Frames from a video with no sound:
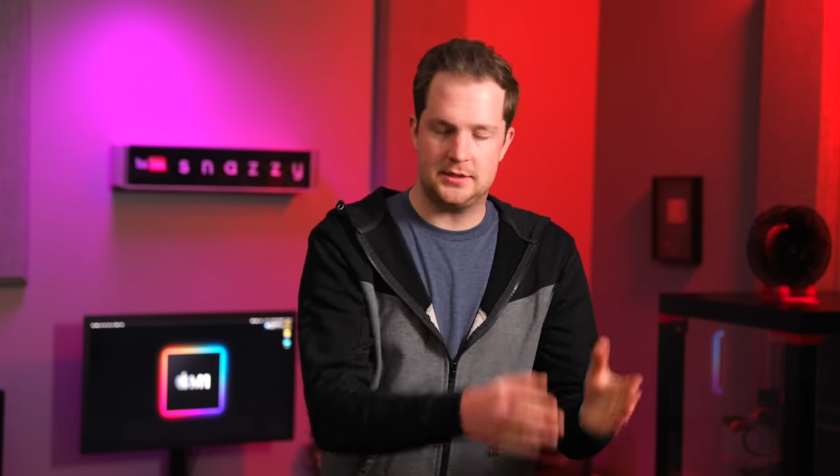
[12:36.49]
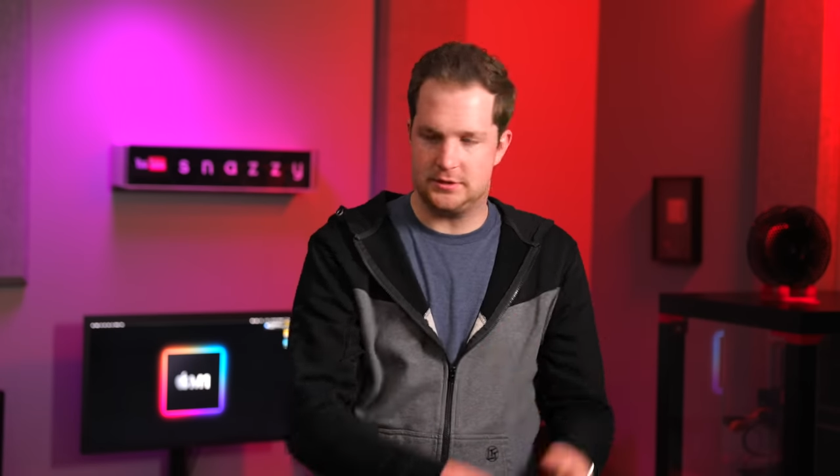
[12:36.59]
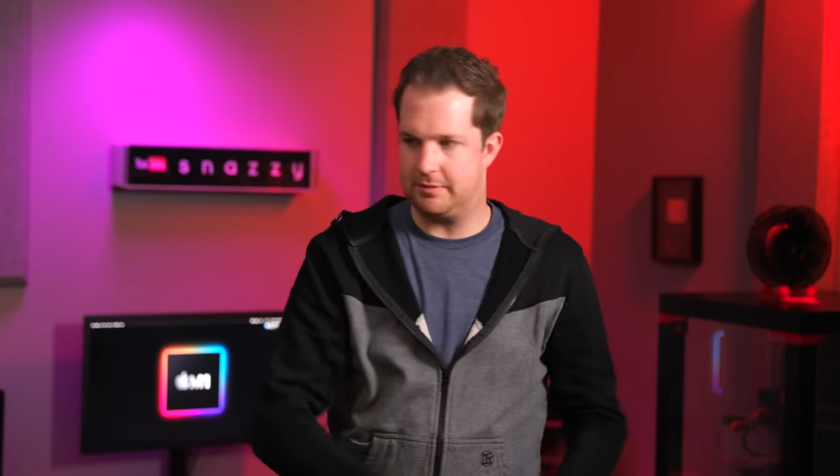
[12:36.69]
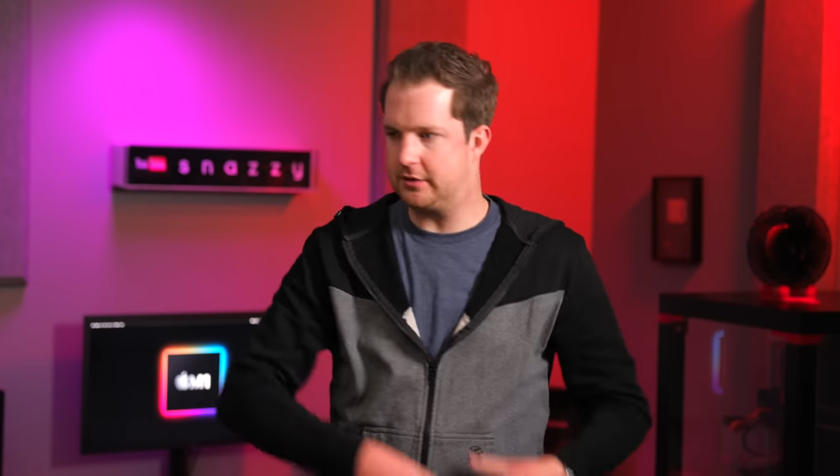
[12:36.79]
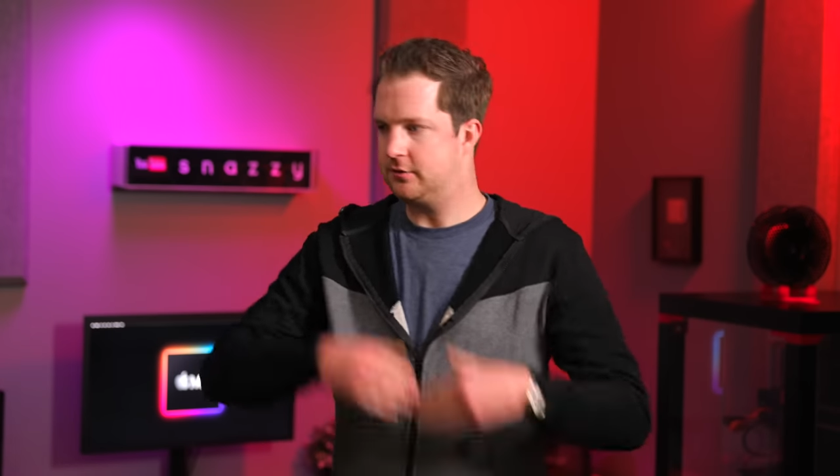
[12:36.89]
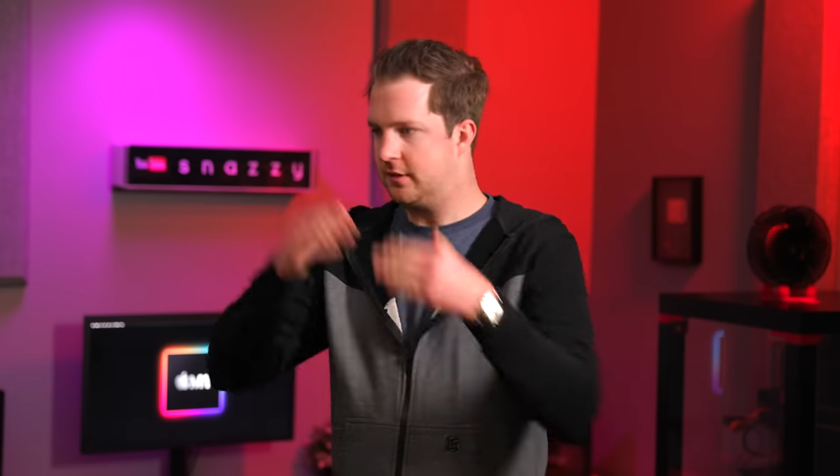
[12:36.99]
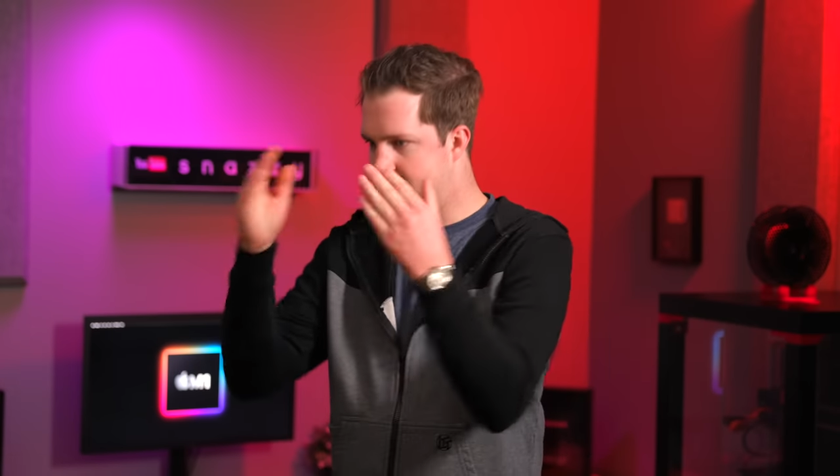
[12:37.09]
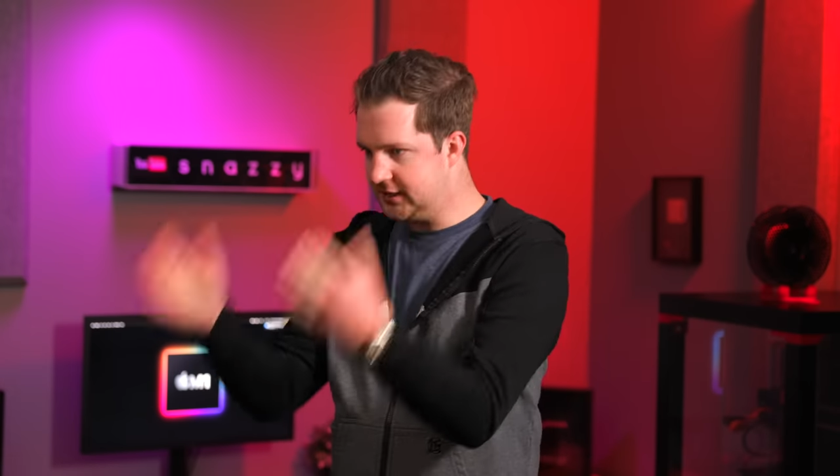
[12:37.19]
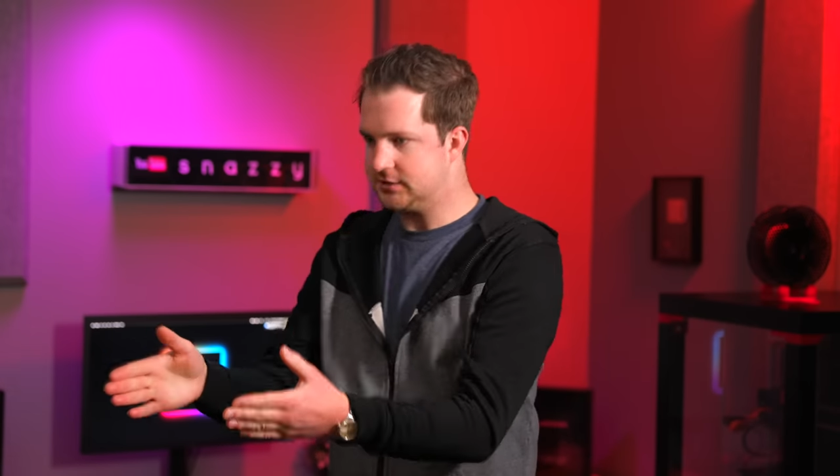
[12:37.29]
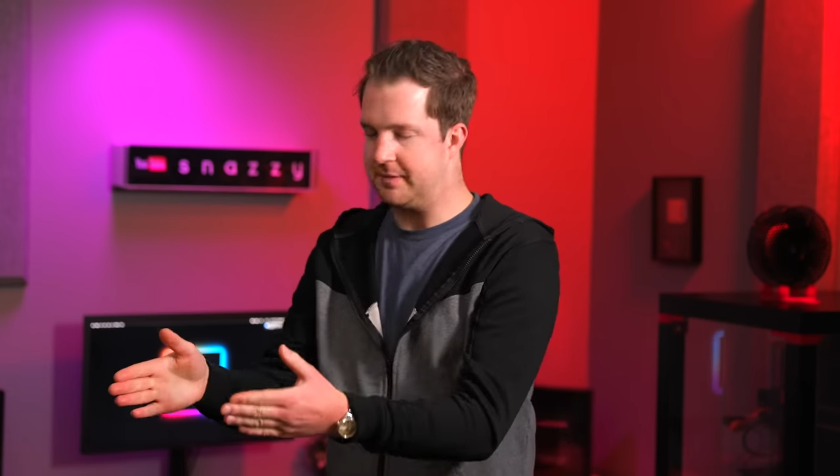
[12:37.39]
is better
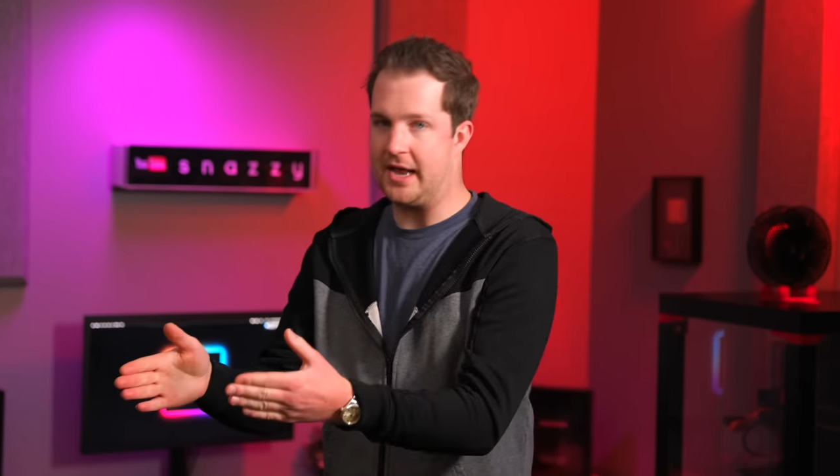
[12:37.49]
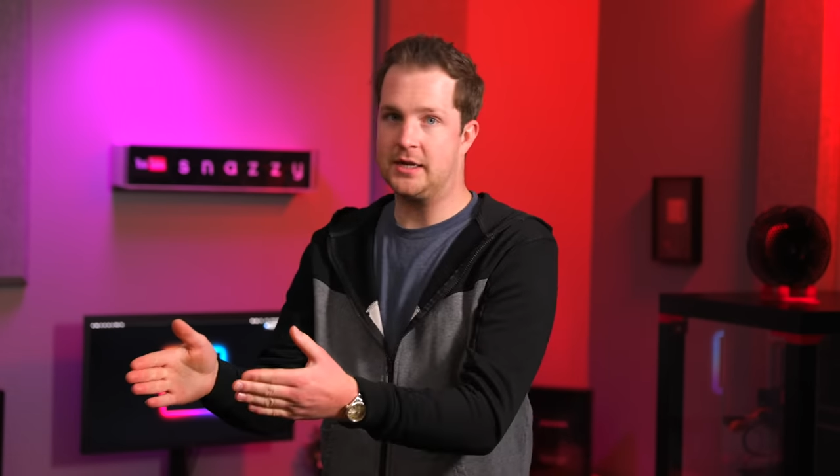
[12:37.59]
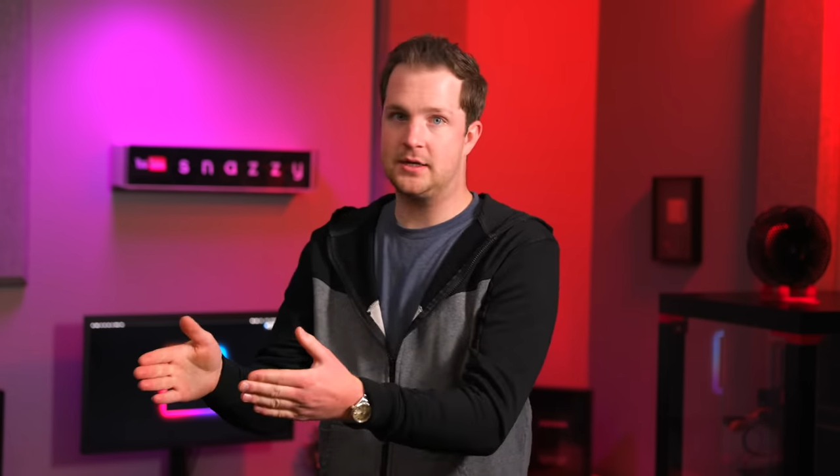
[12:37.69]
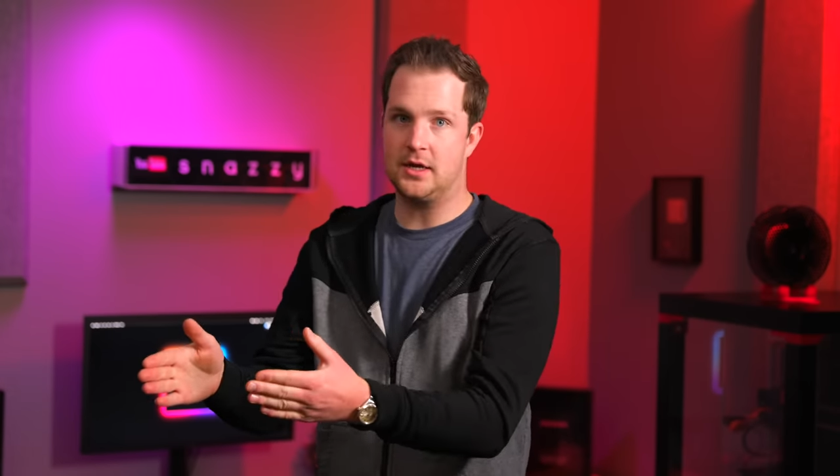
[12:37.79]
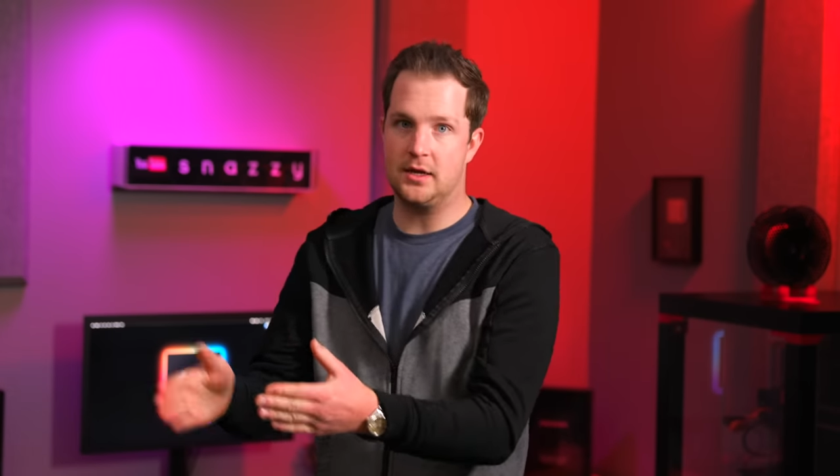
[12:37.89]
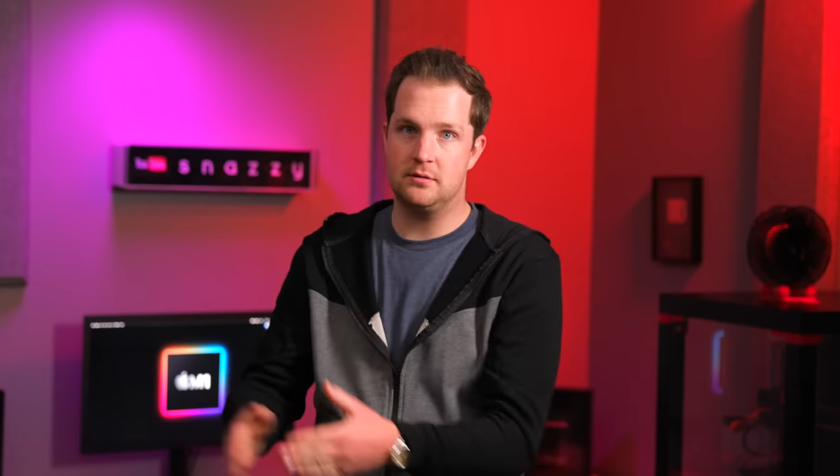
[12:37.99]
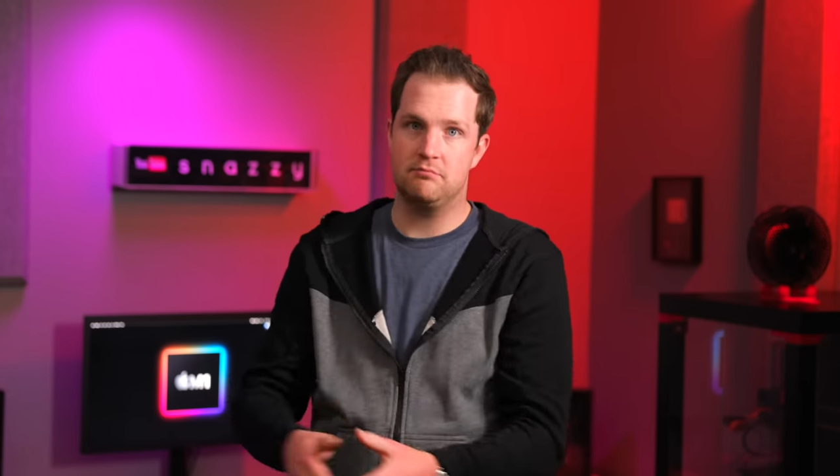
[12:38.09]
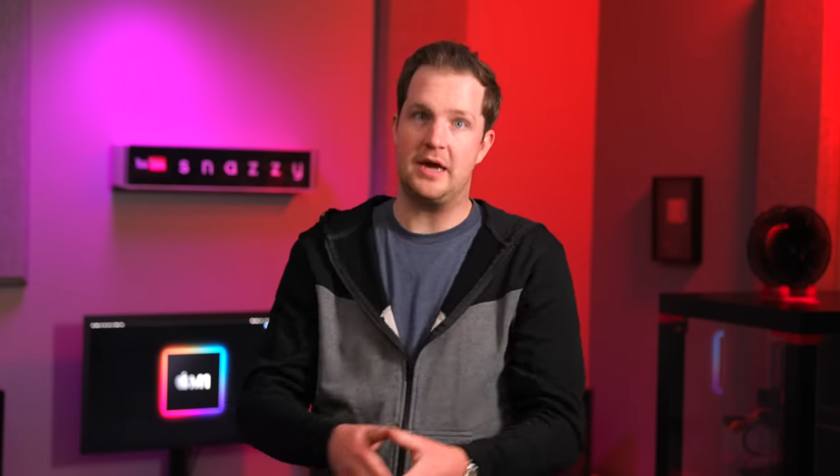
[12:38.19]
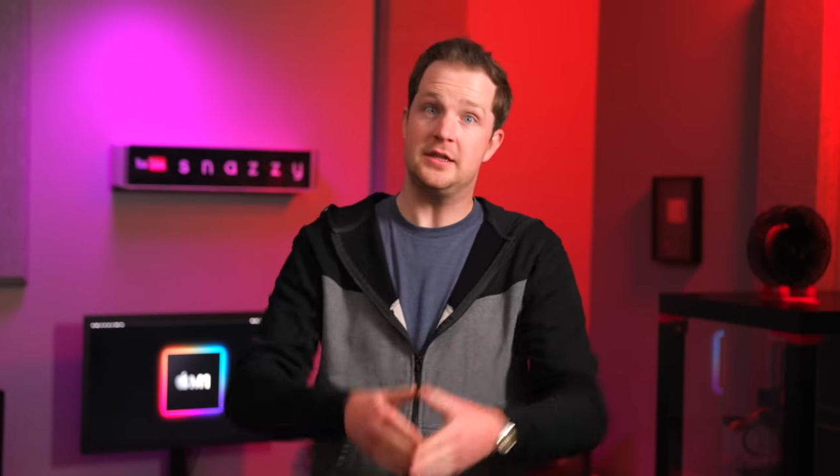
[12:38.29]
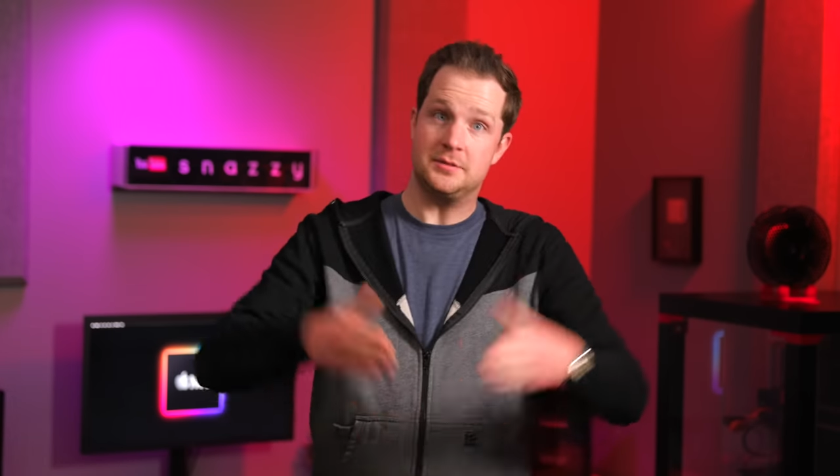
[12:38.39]
than this Mac,
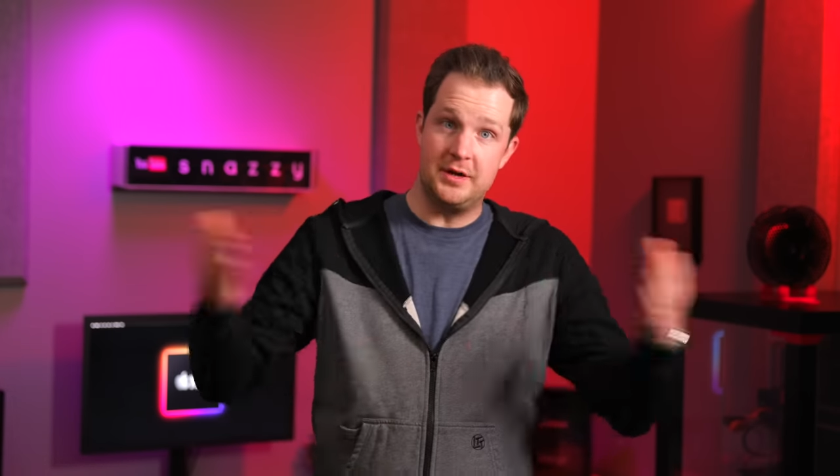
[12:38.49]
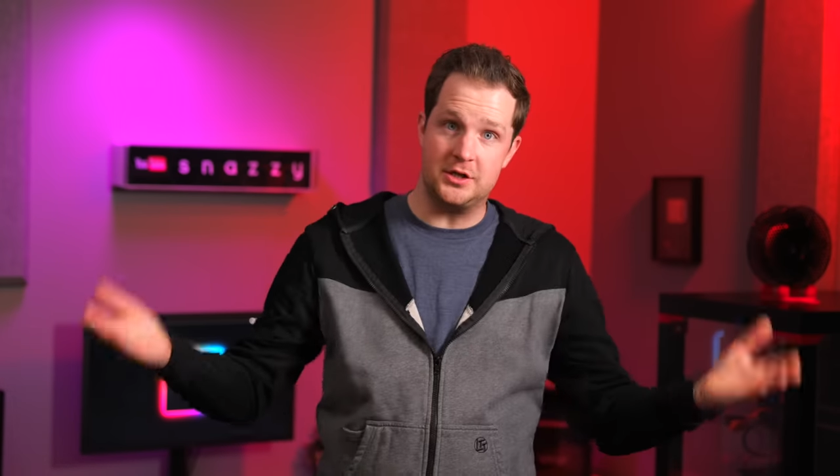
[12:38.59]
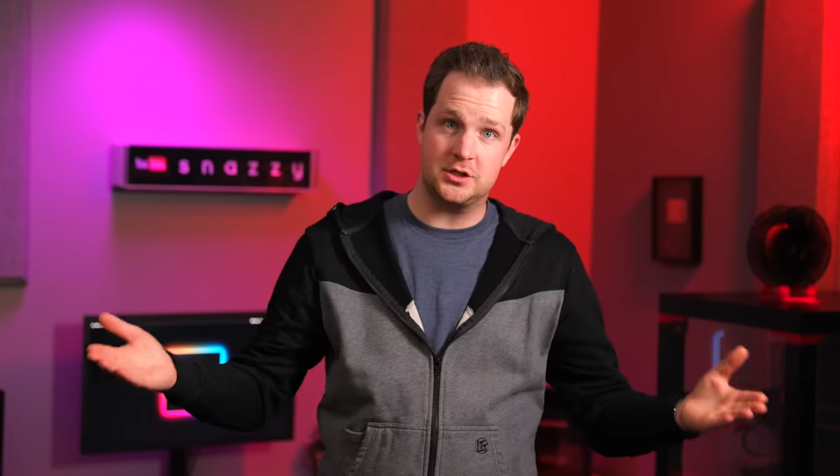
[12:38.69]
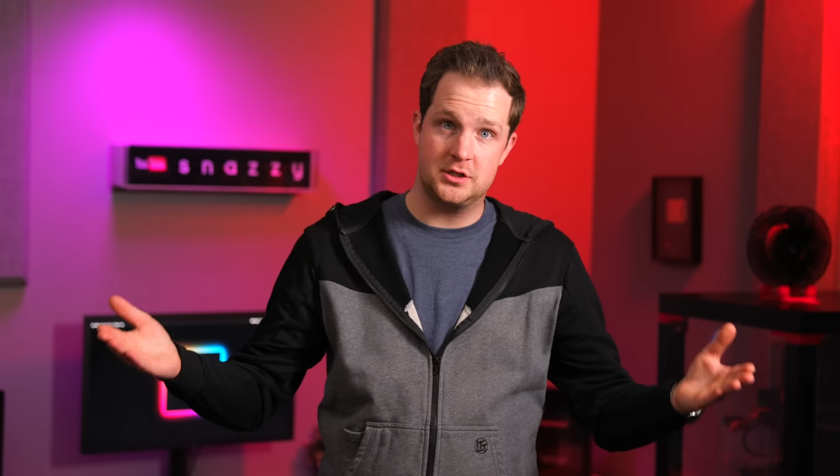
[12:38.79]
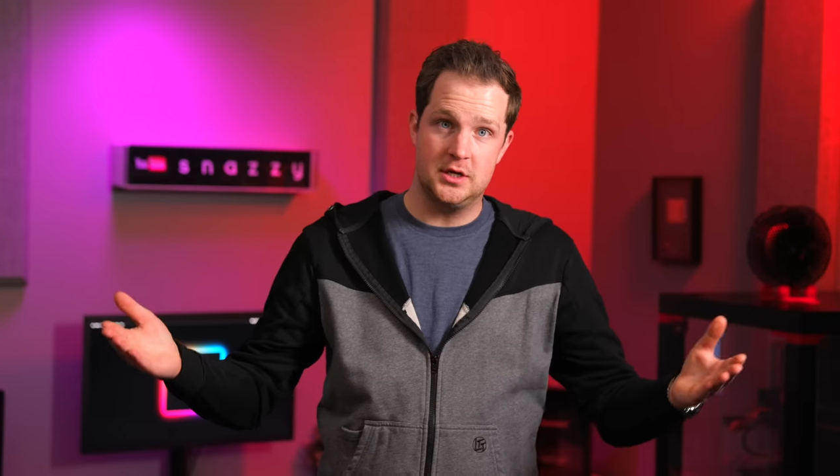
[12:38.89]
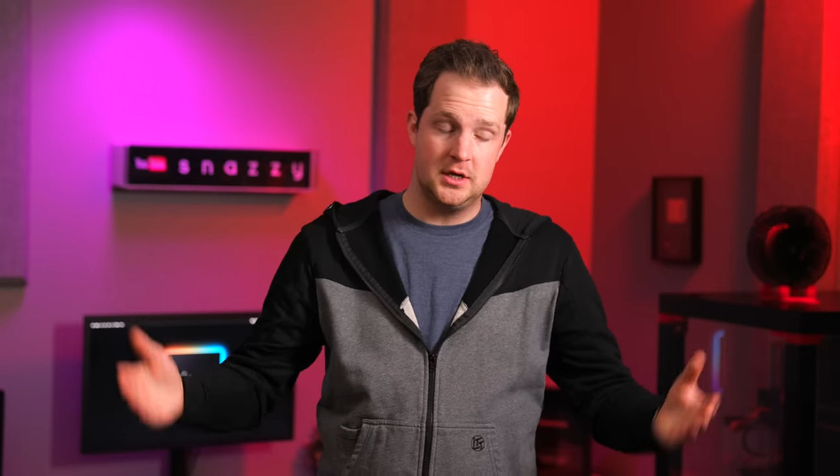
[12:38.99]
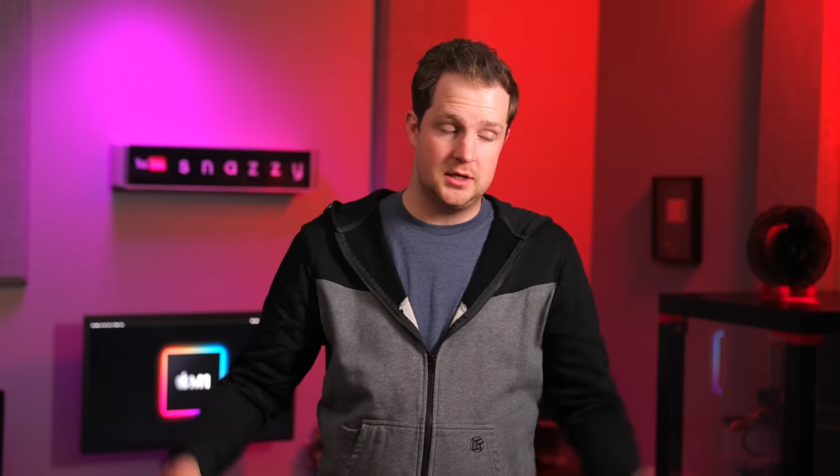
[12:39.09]
and by this much.